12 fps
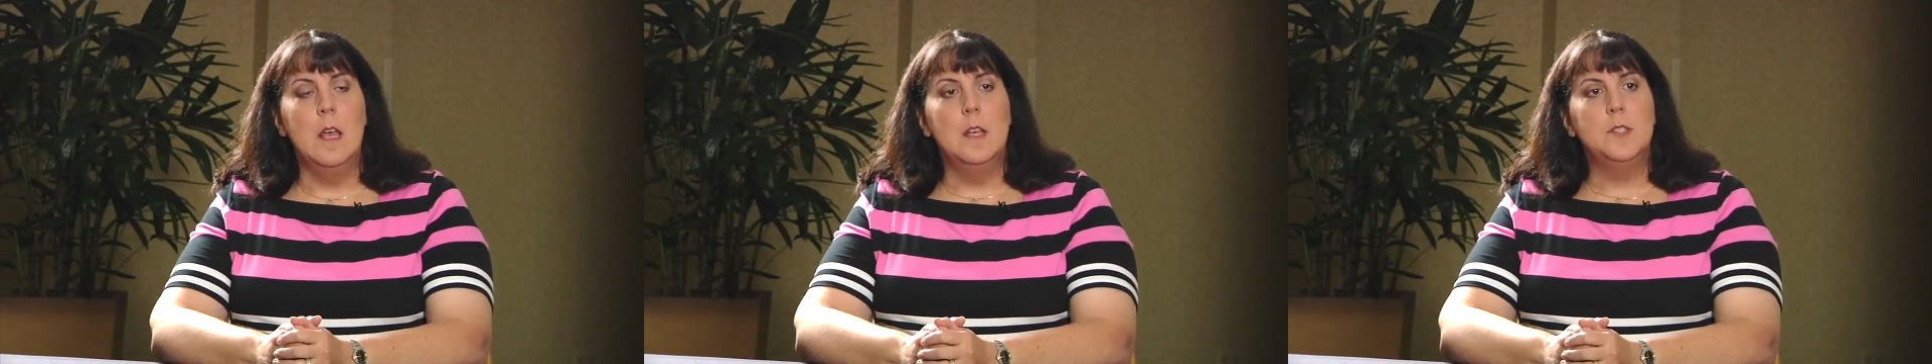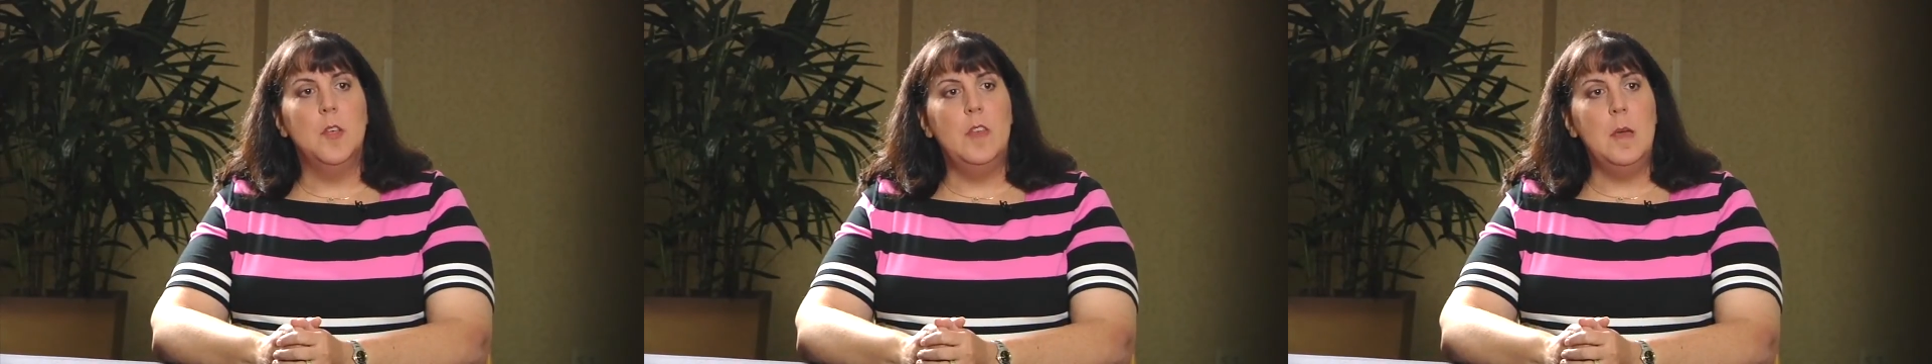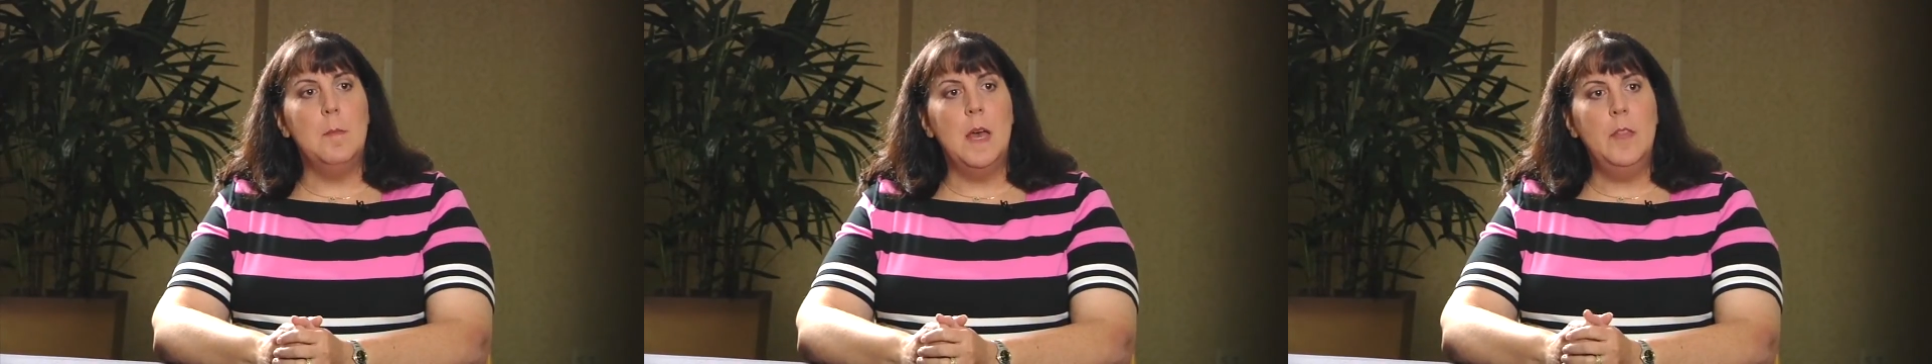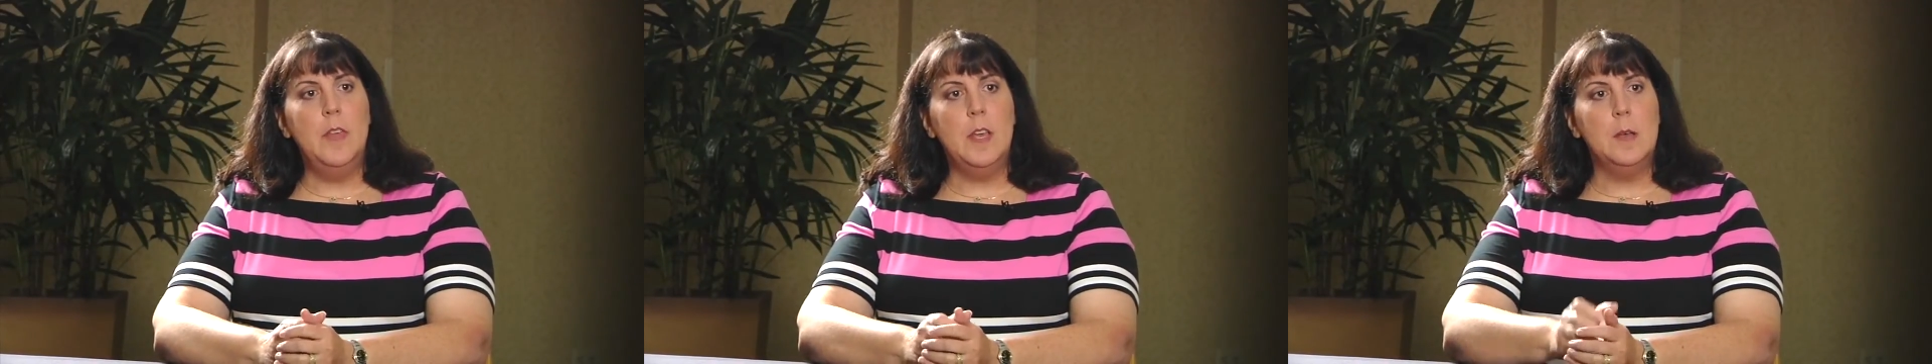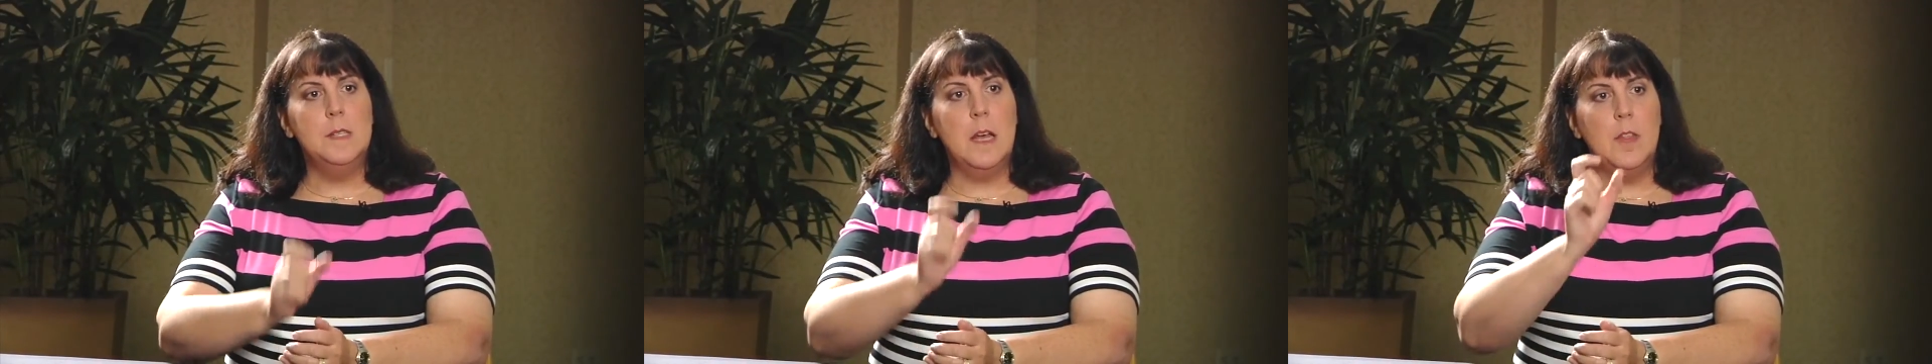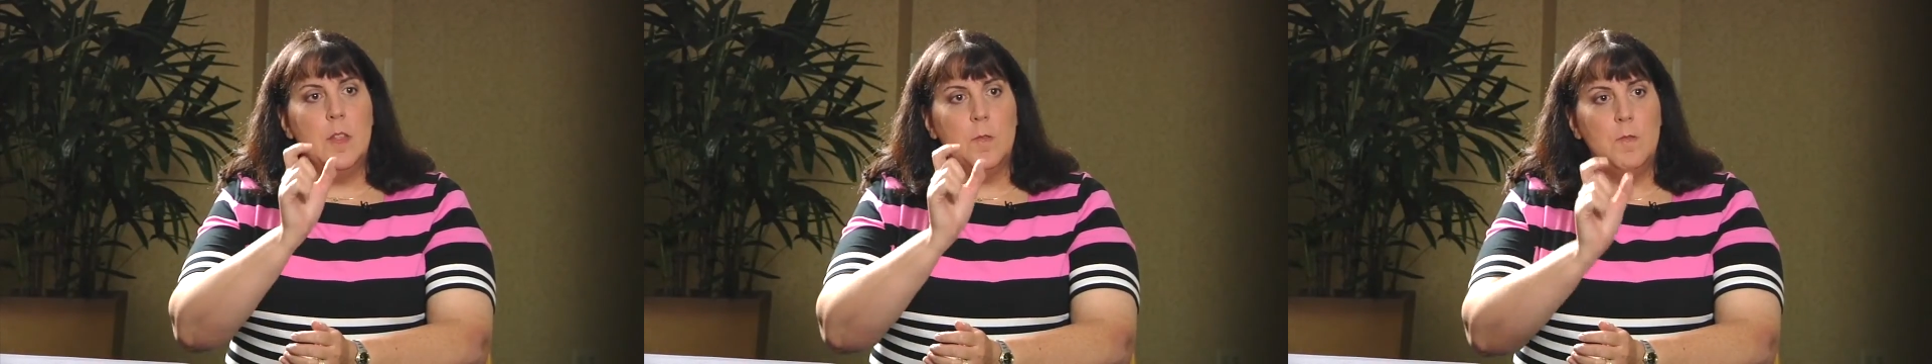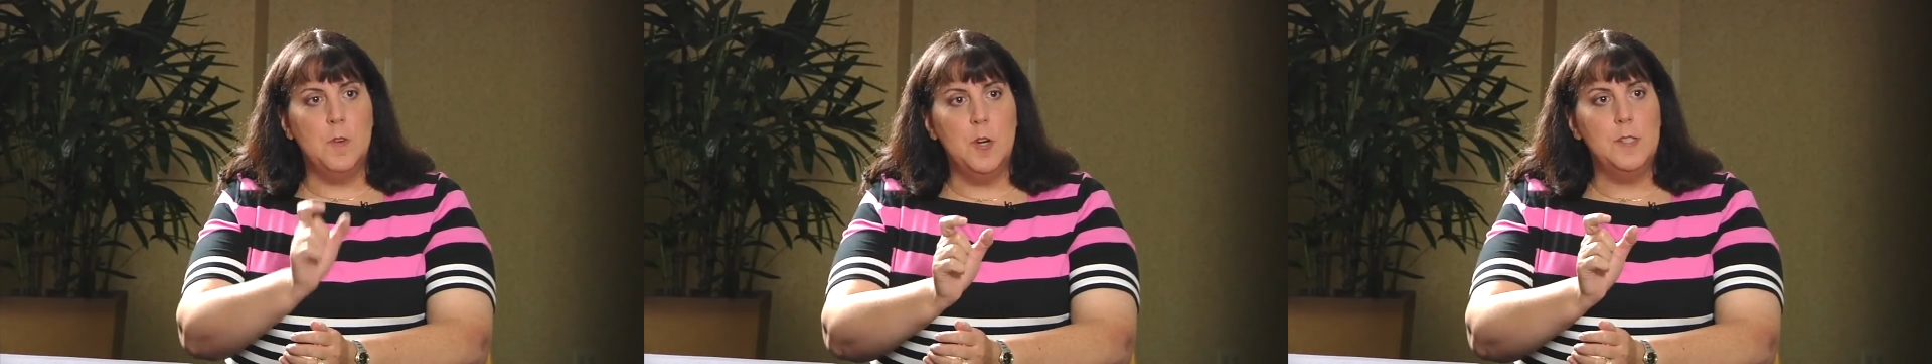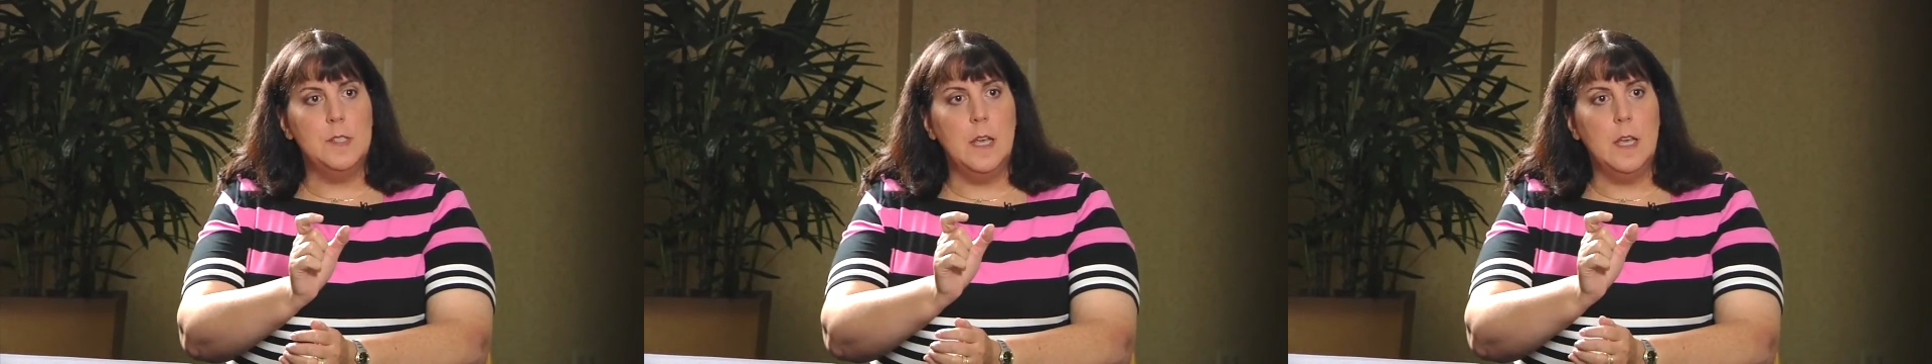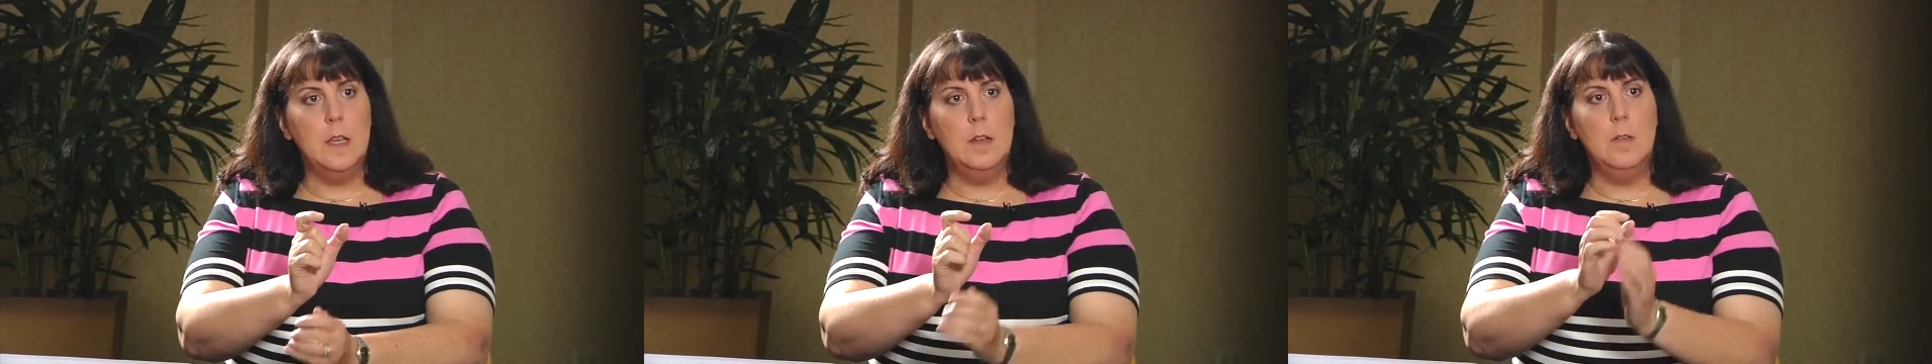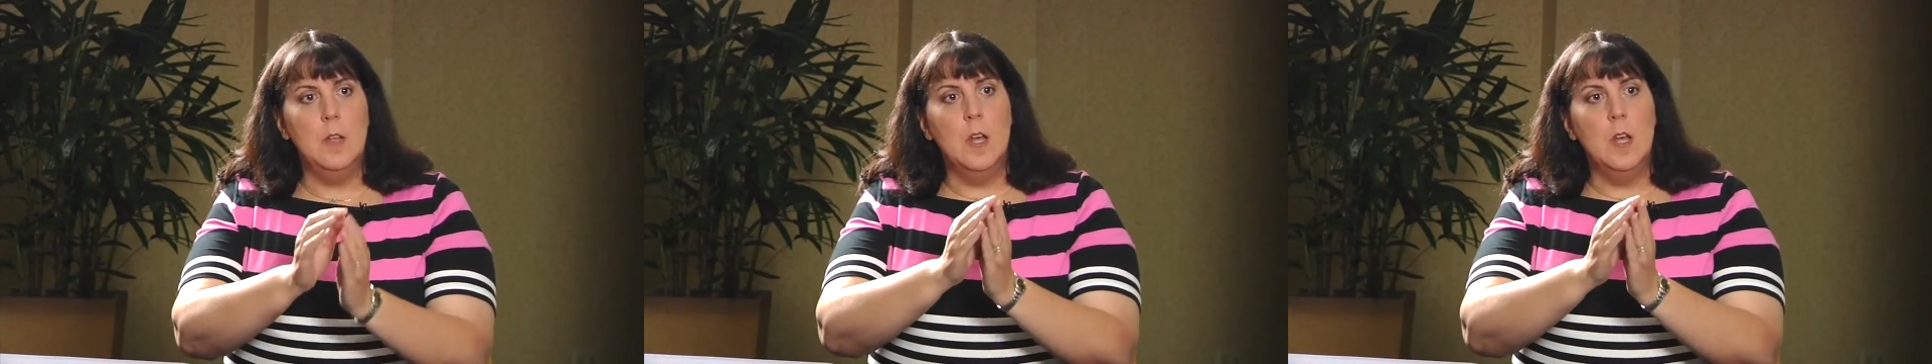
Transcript: So the amount that comes out in the first second